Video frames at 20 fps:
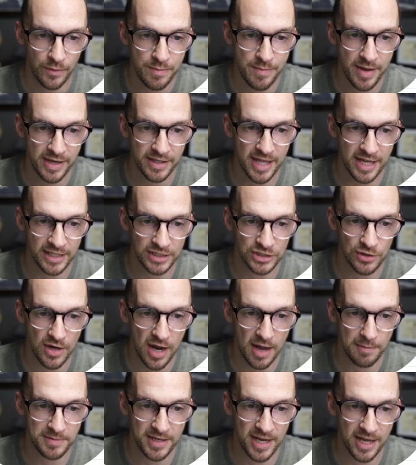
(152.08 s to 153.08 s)
we make that
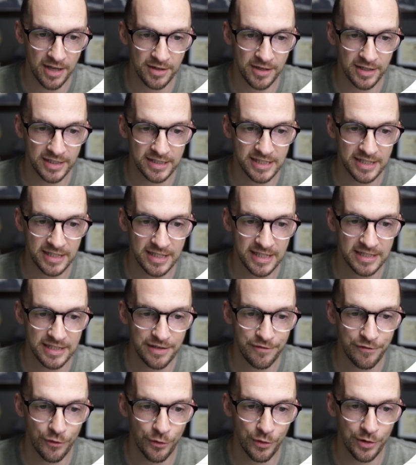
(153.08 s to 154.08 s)
drop down nice and
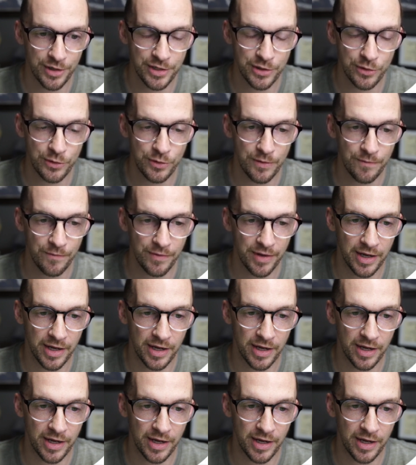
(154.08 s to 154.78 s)
easy for you.